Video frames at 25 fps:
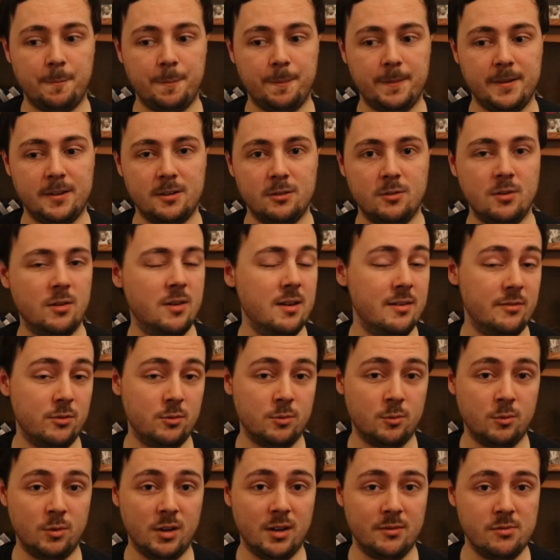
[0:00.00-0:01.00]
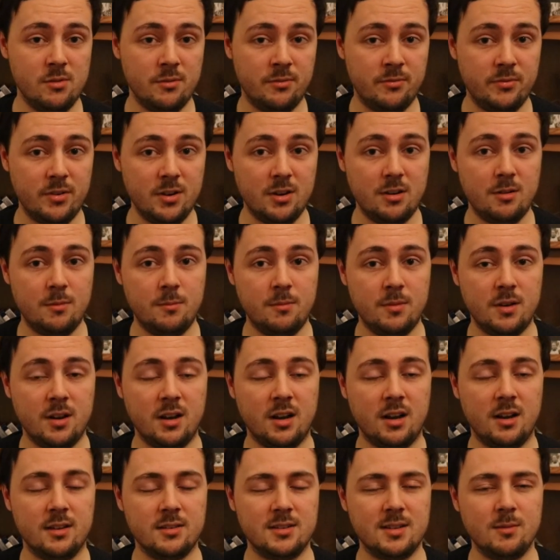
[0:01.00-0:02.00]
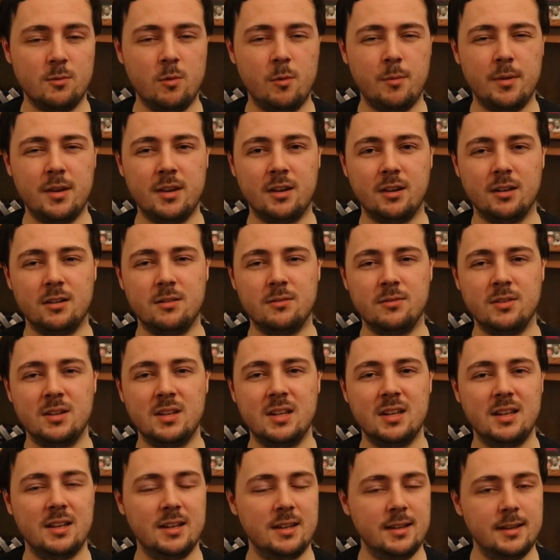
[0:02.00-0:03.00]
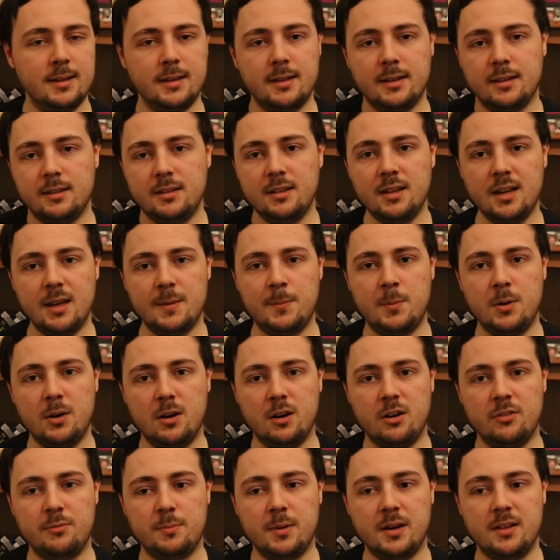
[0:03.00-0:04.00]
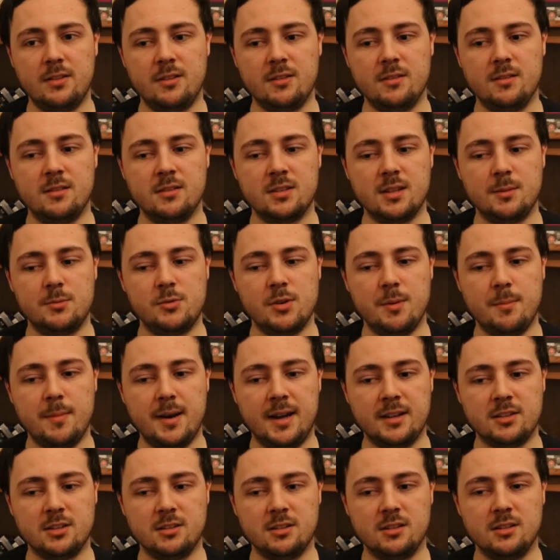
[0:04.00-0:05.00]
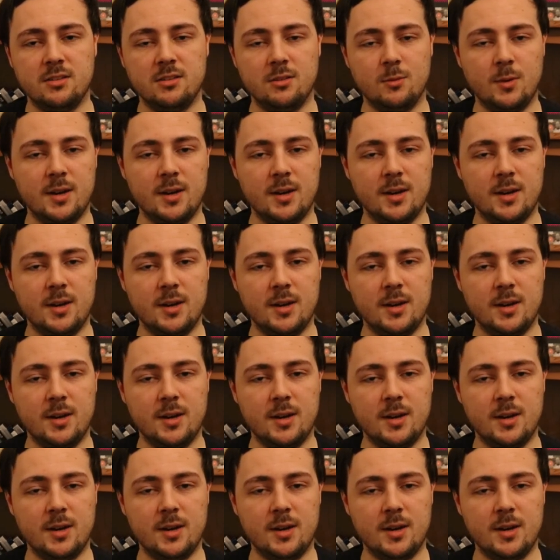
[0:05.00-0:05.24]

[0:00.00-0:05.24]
You know, not everyone will love the film. Some will be kind of, put off by the subject matter and the